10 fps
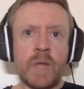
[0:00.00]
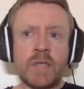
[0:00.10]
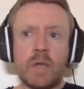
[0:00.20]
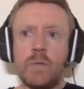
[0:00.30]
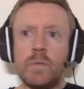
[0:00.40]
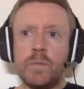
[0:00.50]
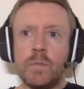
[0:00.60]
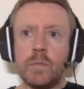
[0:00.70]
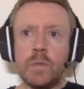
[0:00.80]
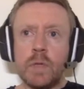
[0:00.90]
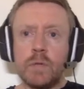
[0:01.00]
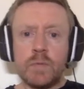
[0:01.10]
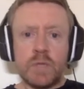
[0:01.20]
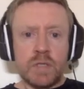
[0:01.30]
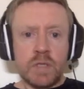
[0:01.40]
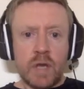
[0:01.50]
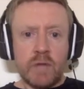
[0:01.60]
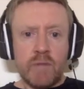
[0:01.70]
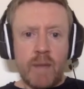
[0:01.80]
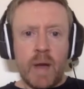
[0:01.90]
So, just to kind
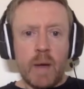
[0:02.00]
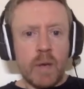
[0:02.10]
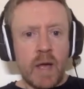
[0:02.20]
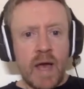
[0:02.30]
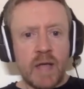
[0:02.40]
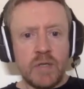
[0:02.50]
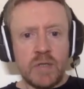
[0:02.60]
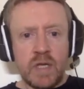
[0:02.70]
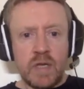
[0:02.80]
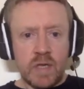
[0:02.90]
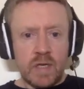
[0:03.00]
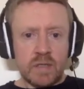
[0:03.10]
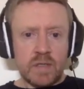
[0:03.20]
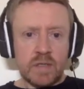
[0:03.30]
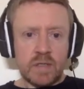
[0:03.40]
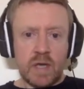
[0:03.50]
of wrap up, like, how do you see things?